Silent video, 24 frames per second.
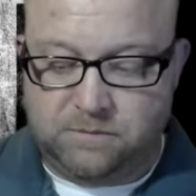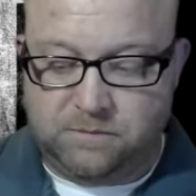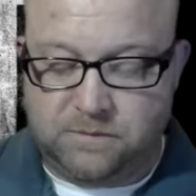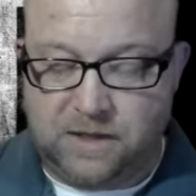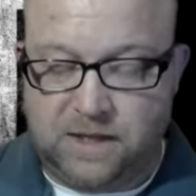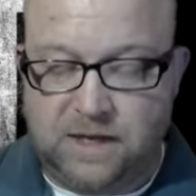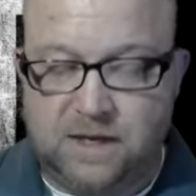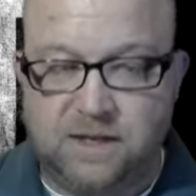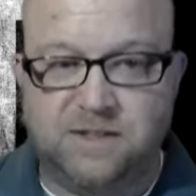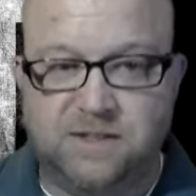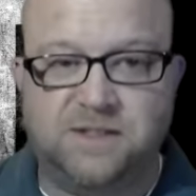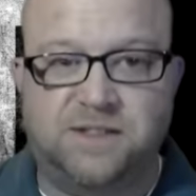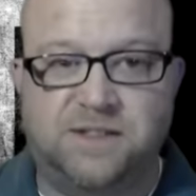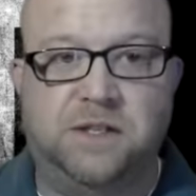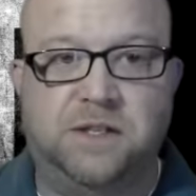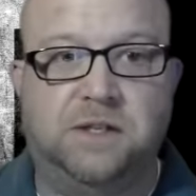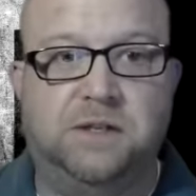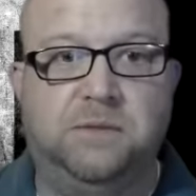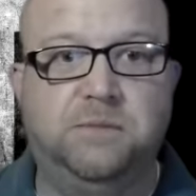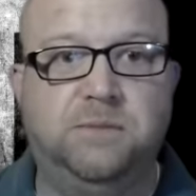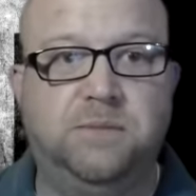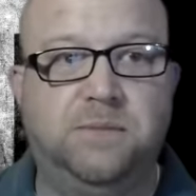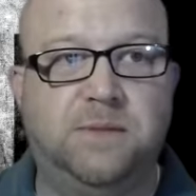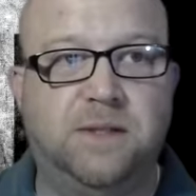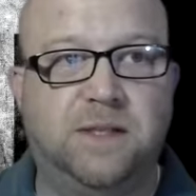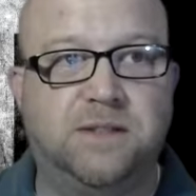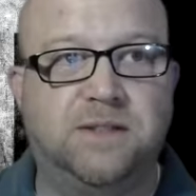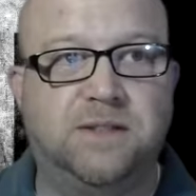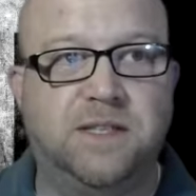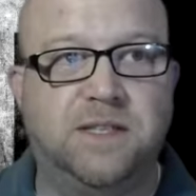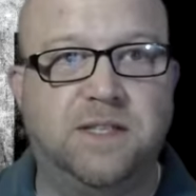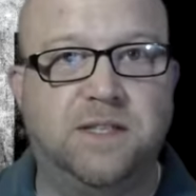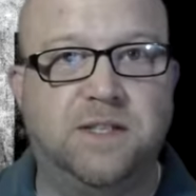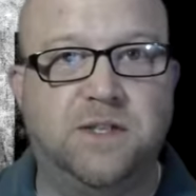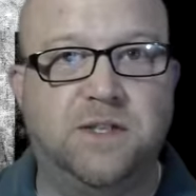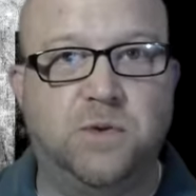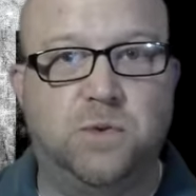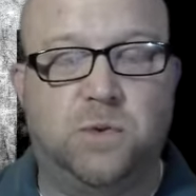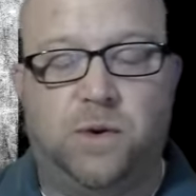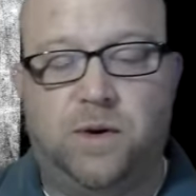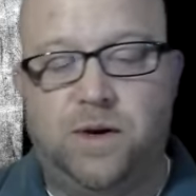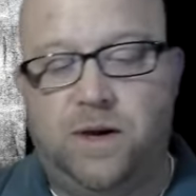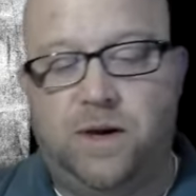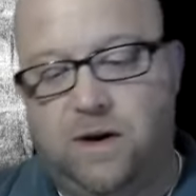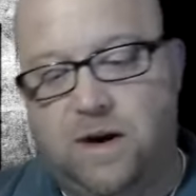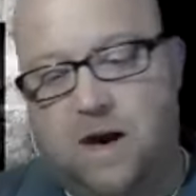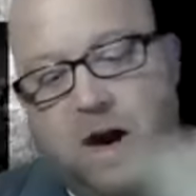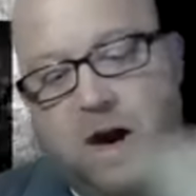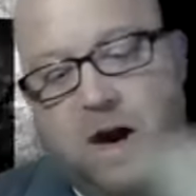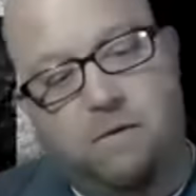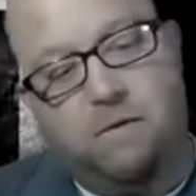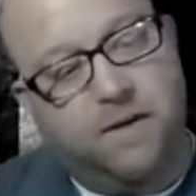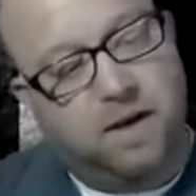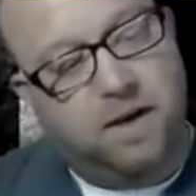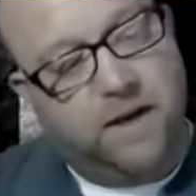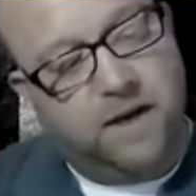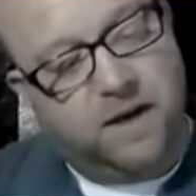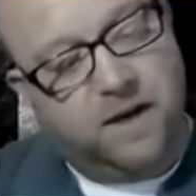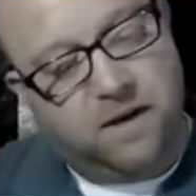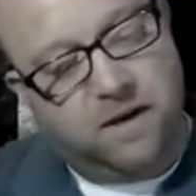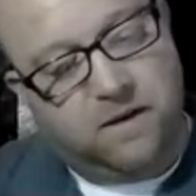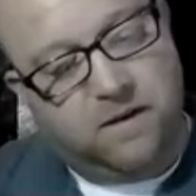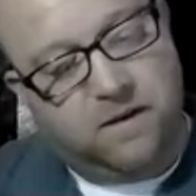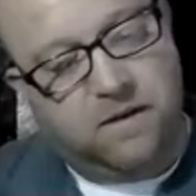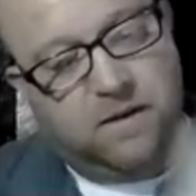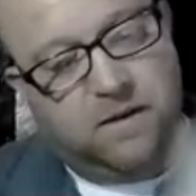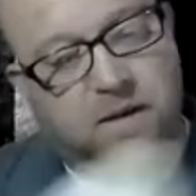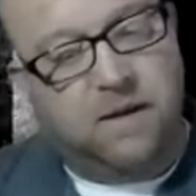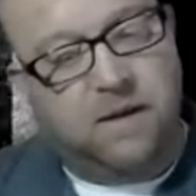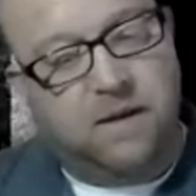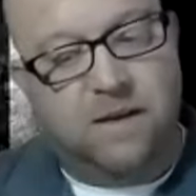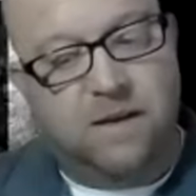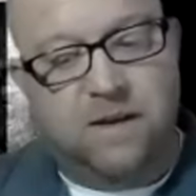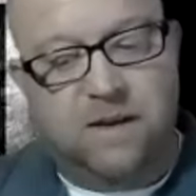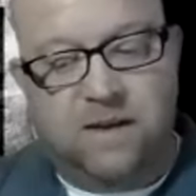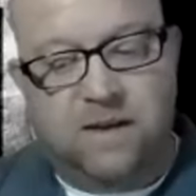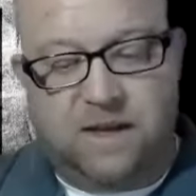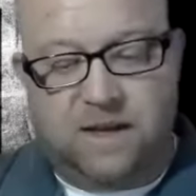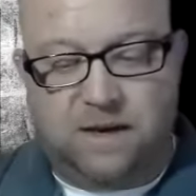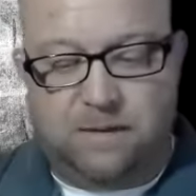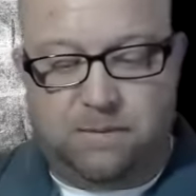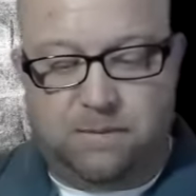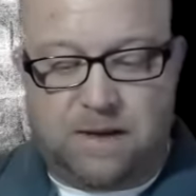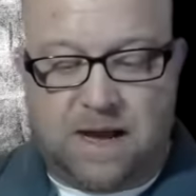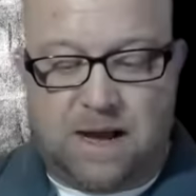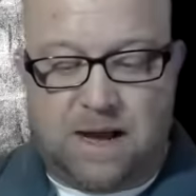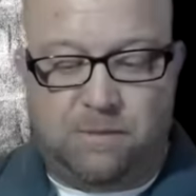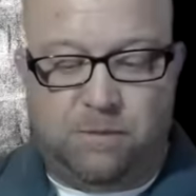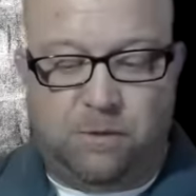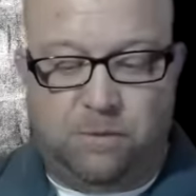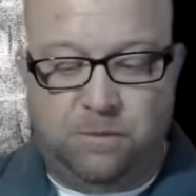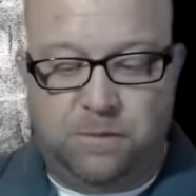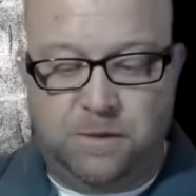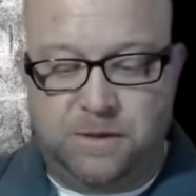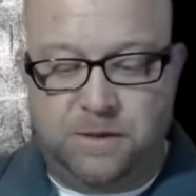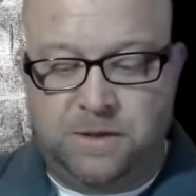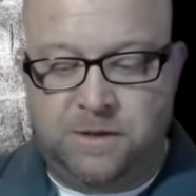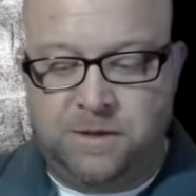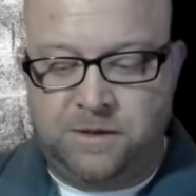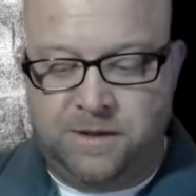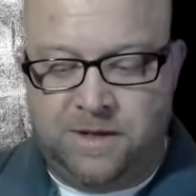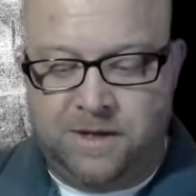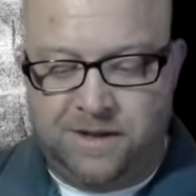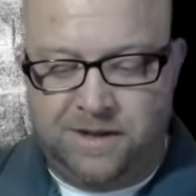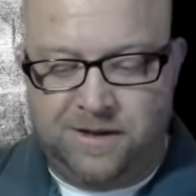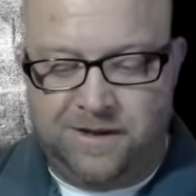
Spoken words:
There's a sentence you won't hear often in a Bible book.